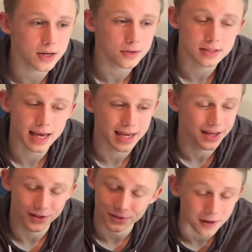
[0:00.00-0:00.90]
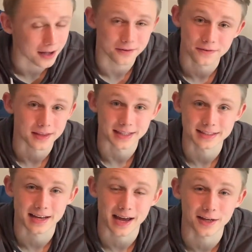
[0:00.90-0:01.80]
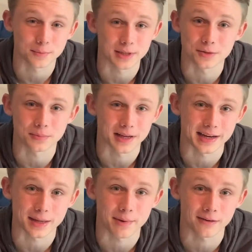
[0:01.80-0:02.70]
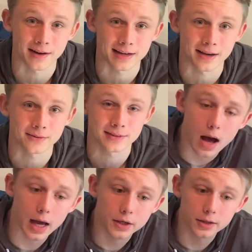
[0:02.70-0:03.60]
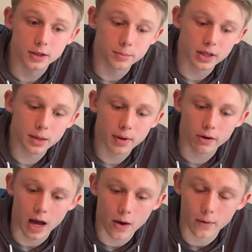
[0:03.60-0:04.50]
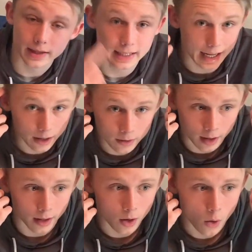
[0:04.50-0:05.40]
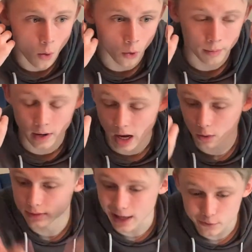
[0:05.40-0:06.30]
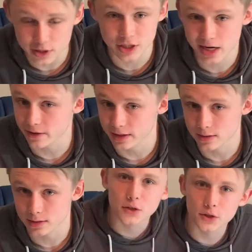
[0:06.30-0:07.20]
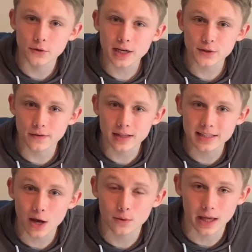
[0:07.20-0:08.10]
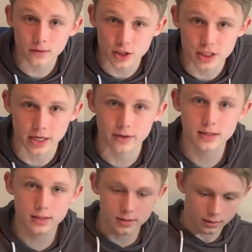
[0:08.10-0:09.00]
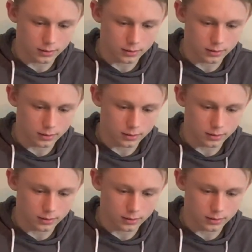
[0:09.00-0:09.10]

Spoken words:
there's a lot of things that I could be complaining about right now. I could complain about how I need a haircut, or about how loud this chair is. Do you guys realize how loud this chair is?